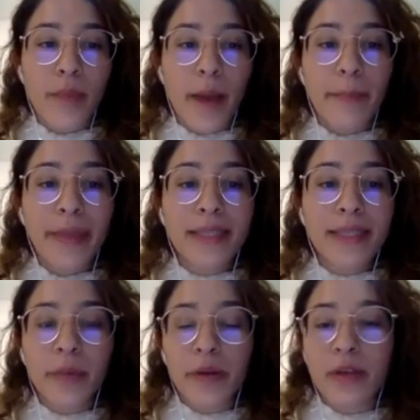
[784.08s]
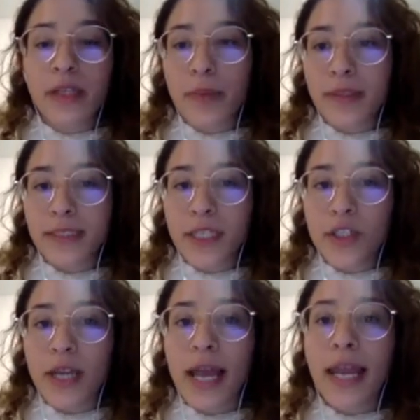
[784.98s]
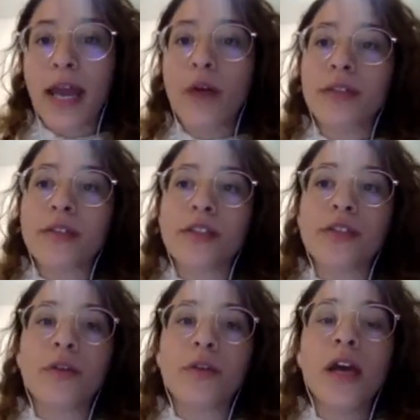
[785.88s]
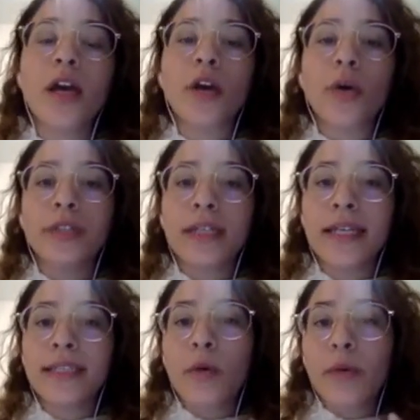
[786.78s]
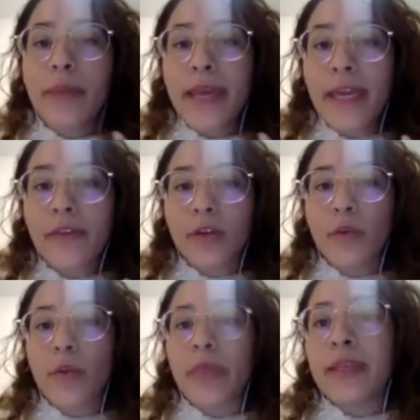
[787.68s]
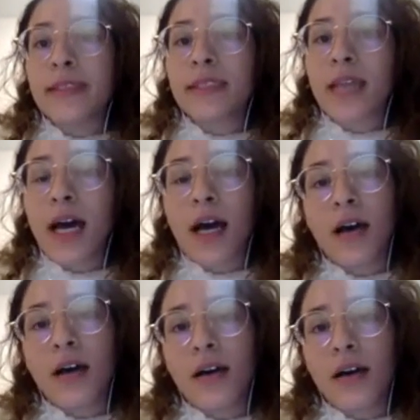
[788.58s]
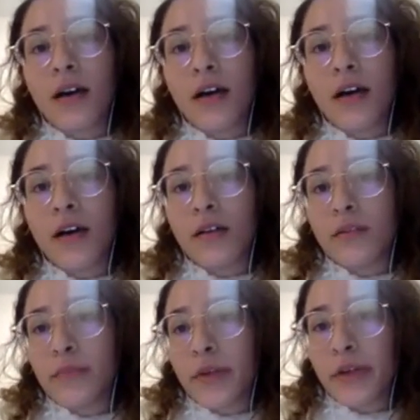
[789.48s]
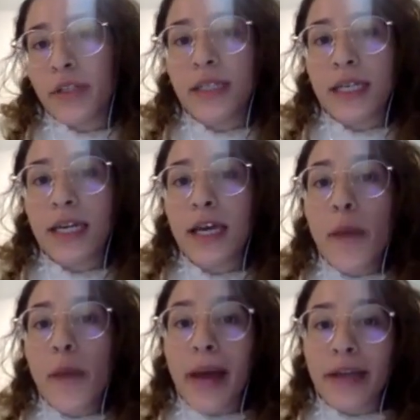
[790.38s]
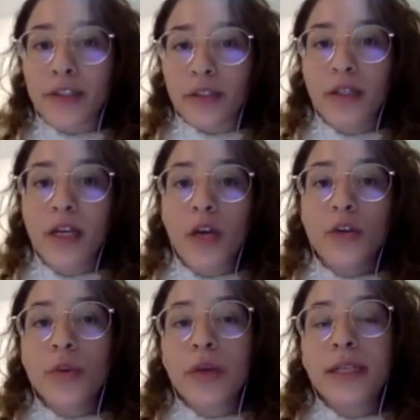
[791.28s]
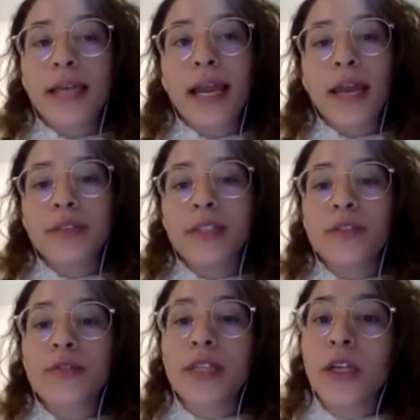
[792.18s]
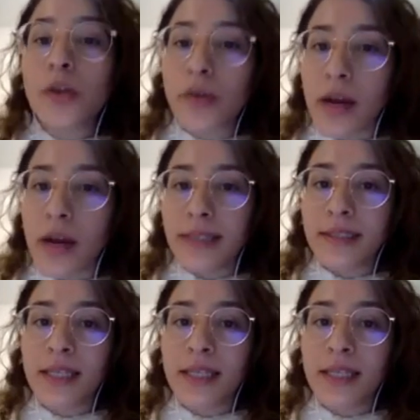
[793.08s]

basic periodic pulsation allows us to coordinate our behavior with this periodic pattern. So it allows us to synchronize.